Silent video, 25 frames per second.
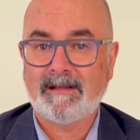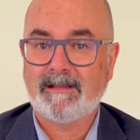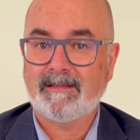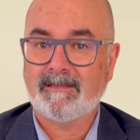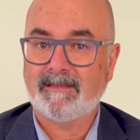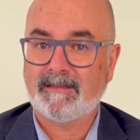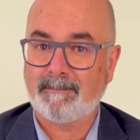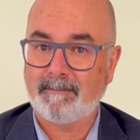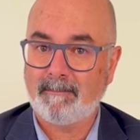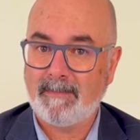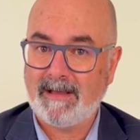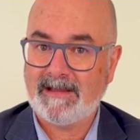
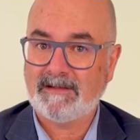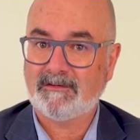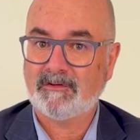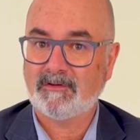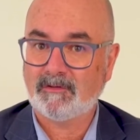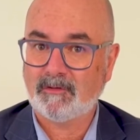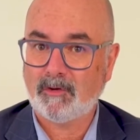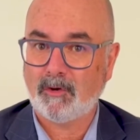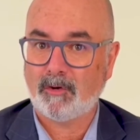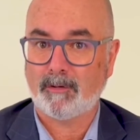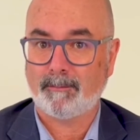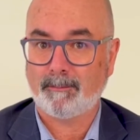the major
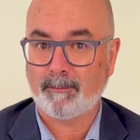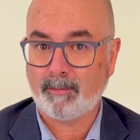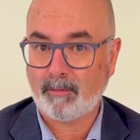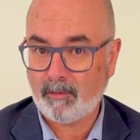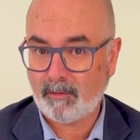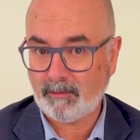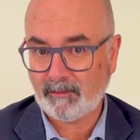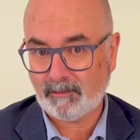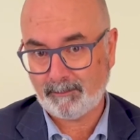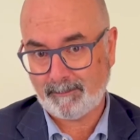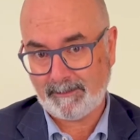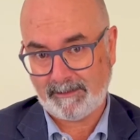donor
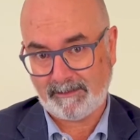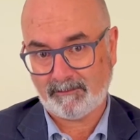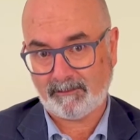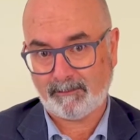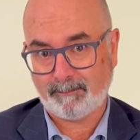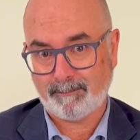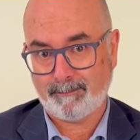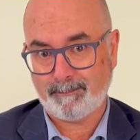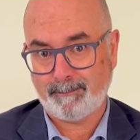prospects